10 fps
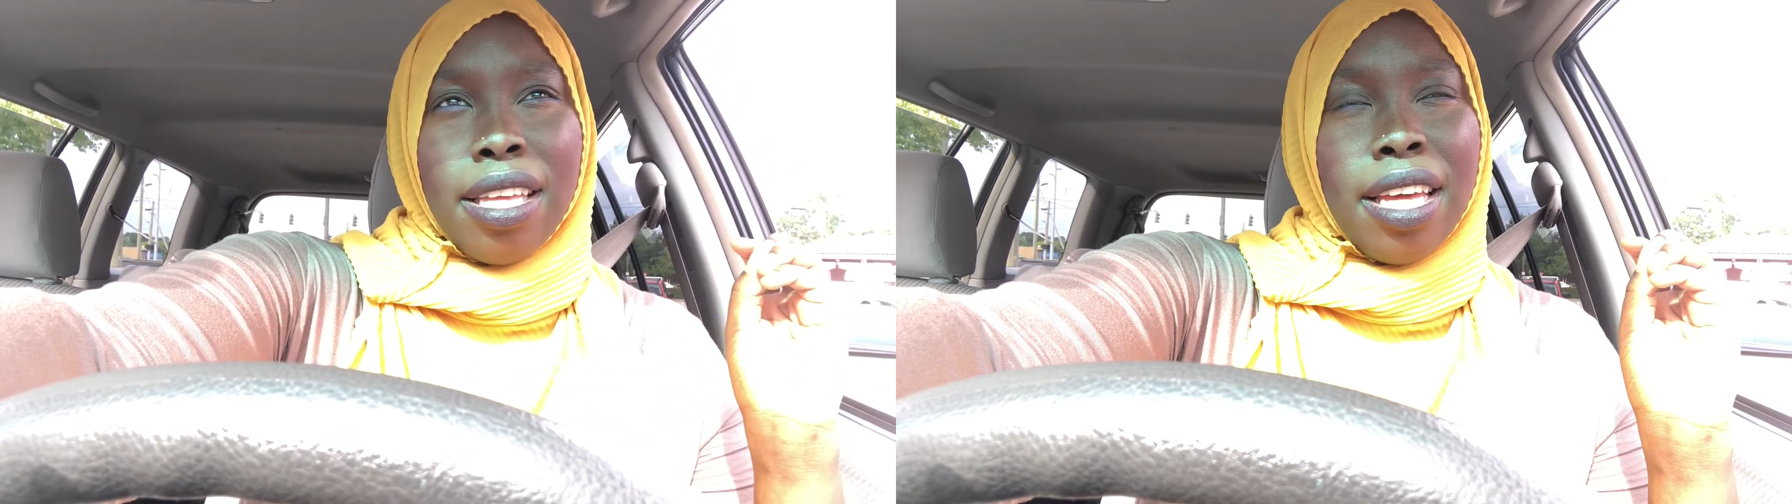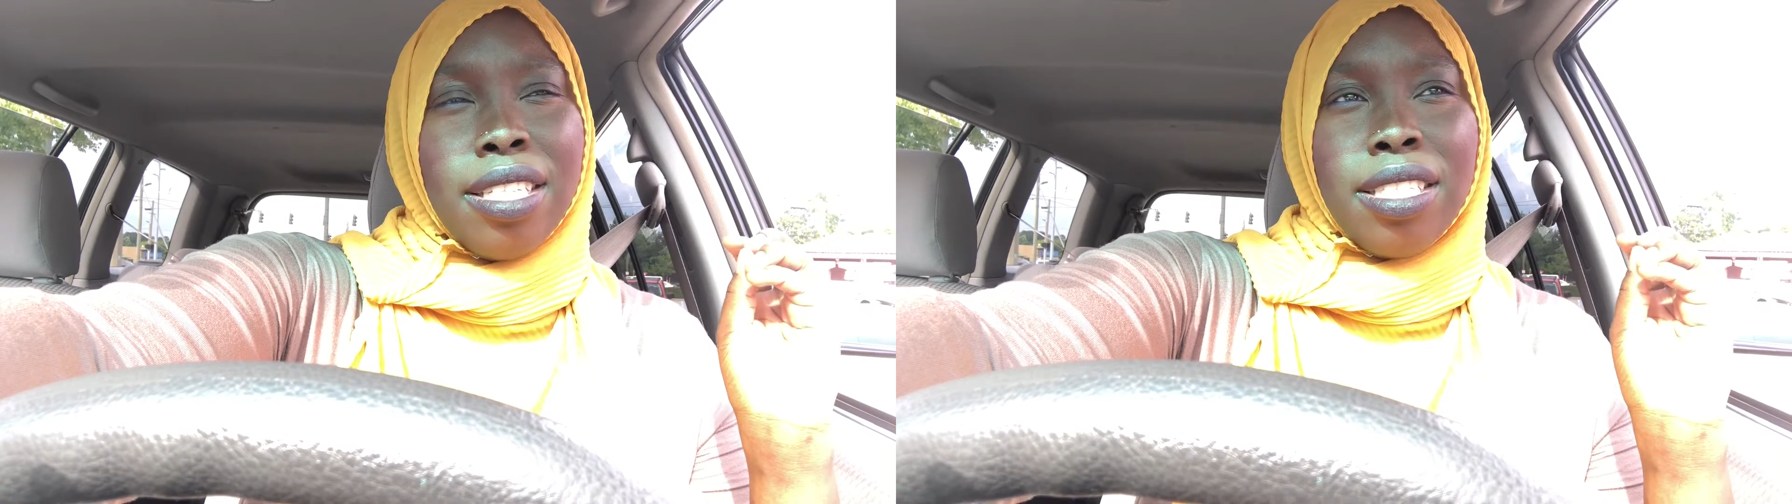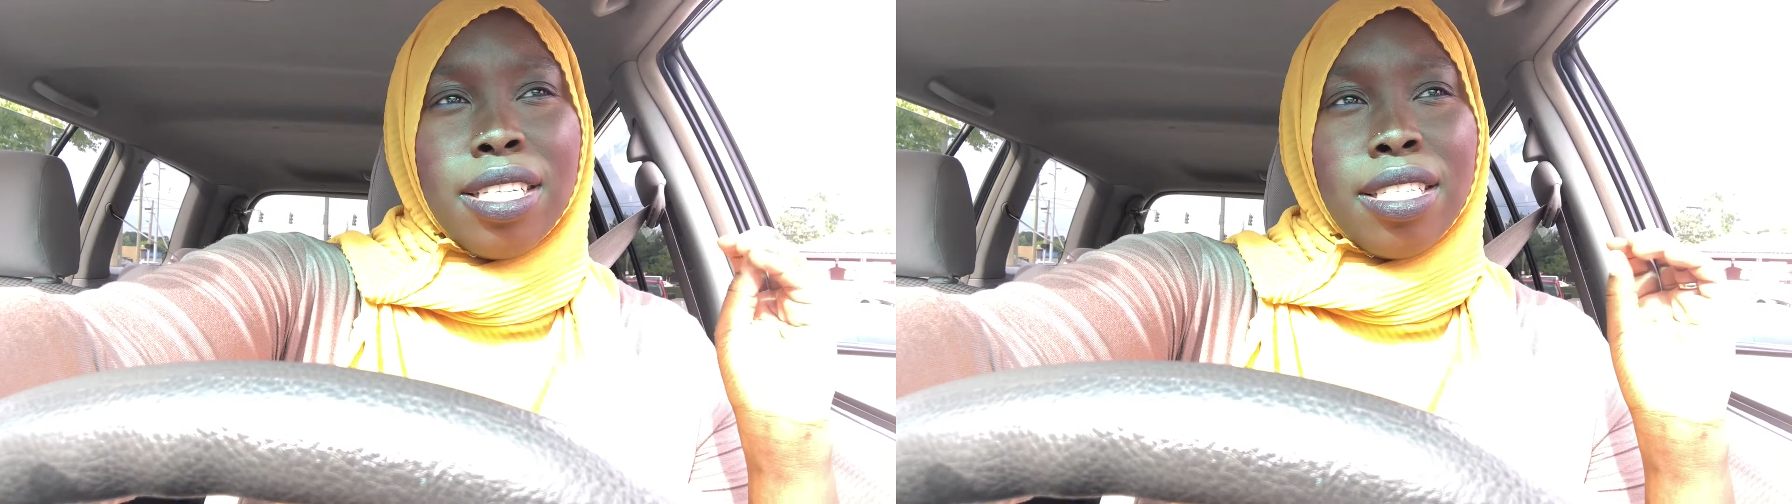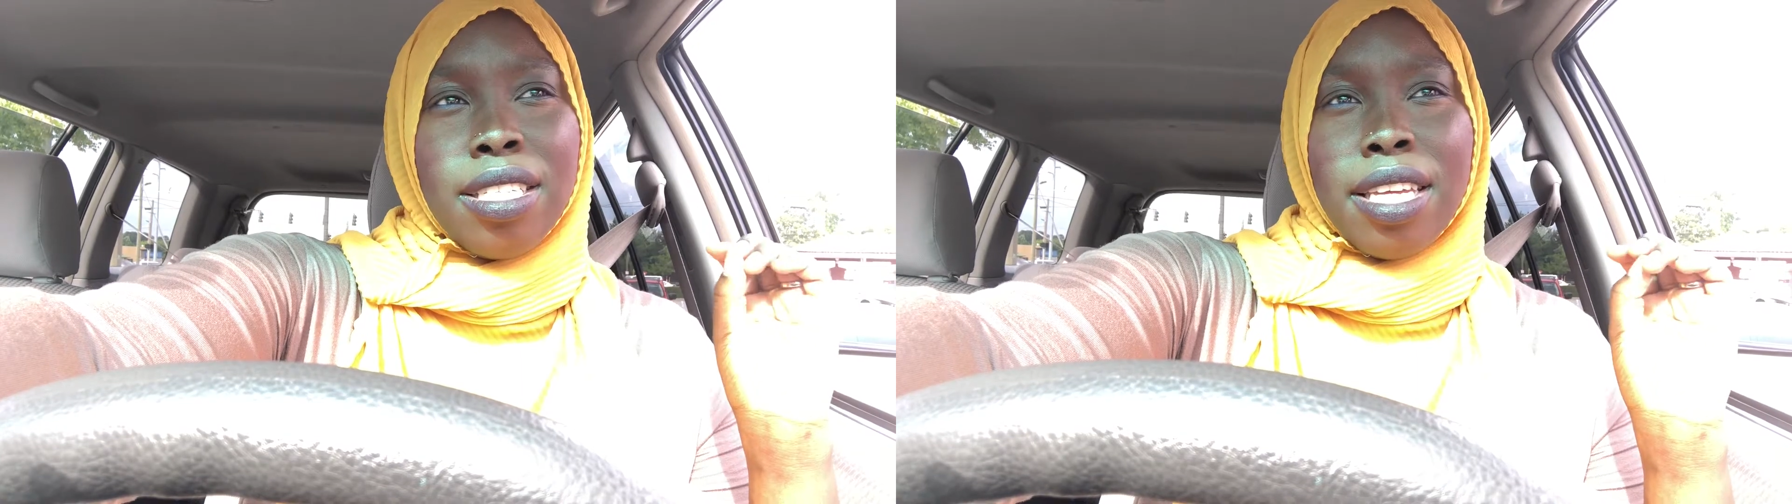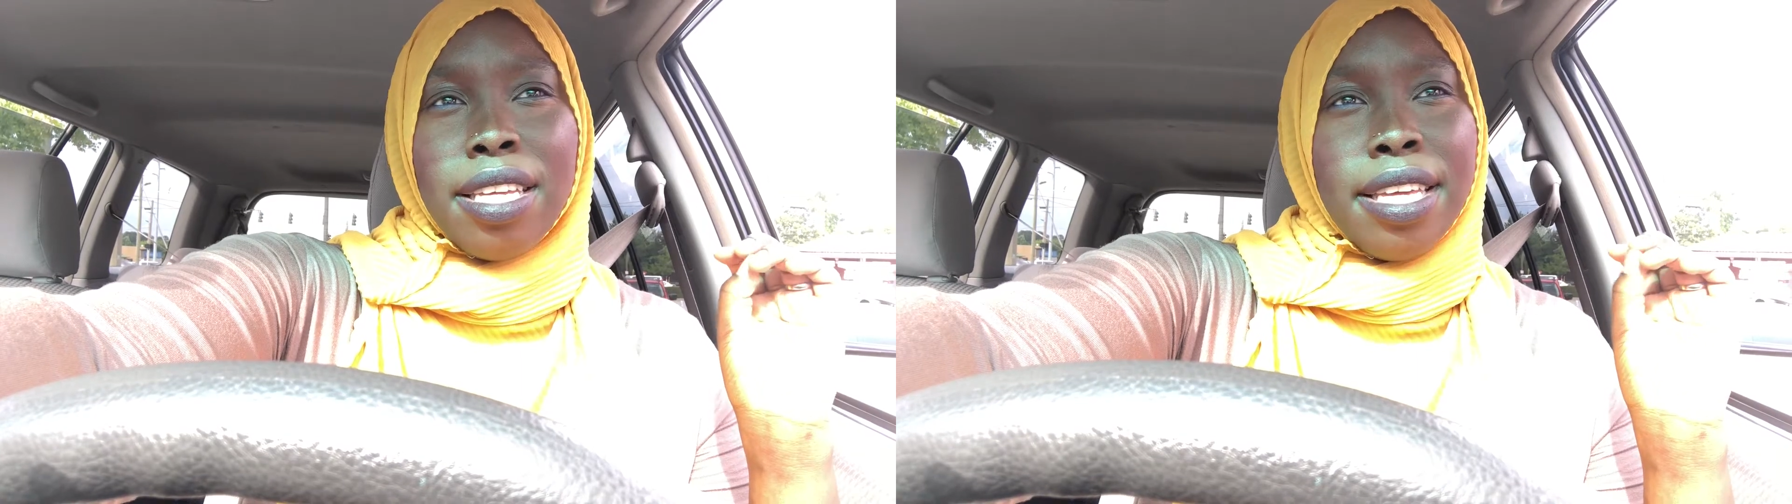it's
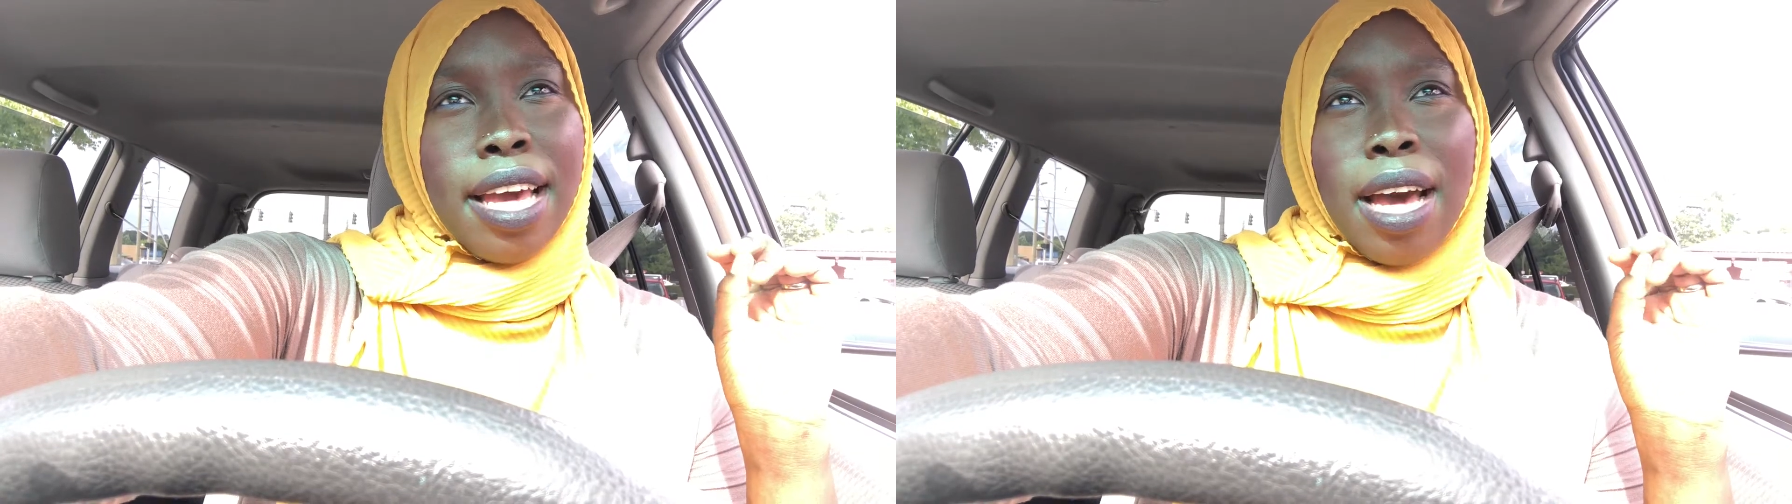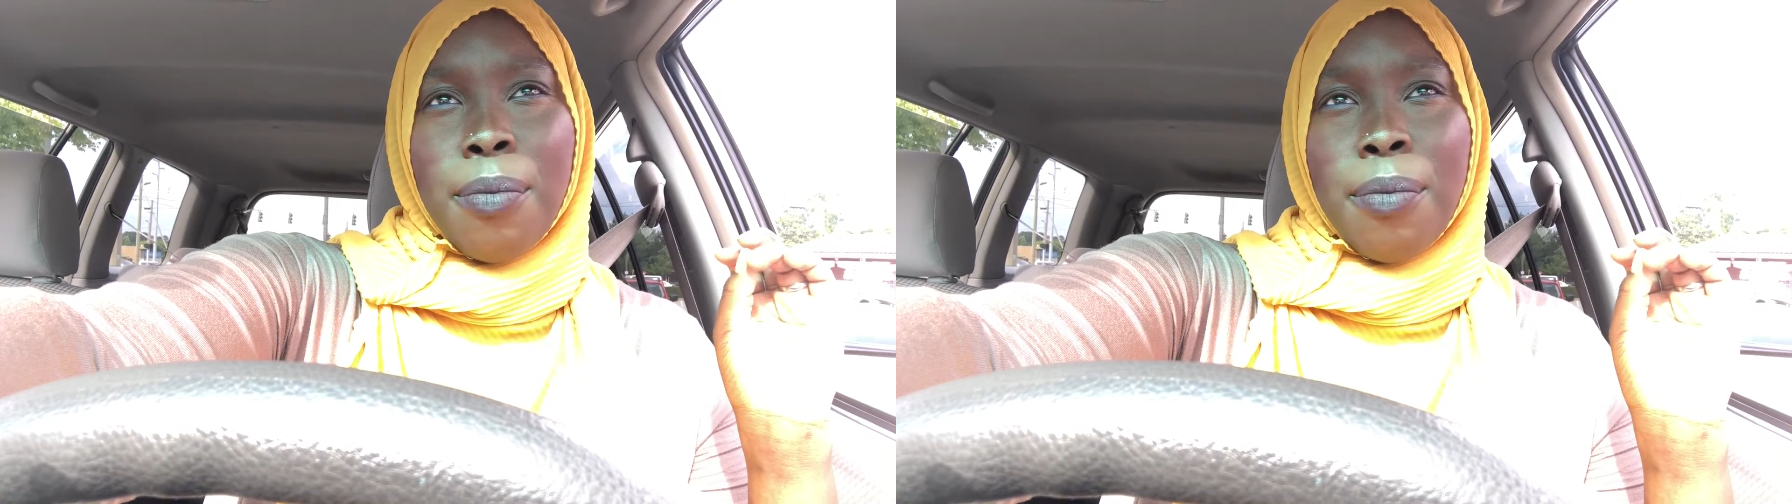just, yeah,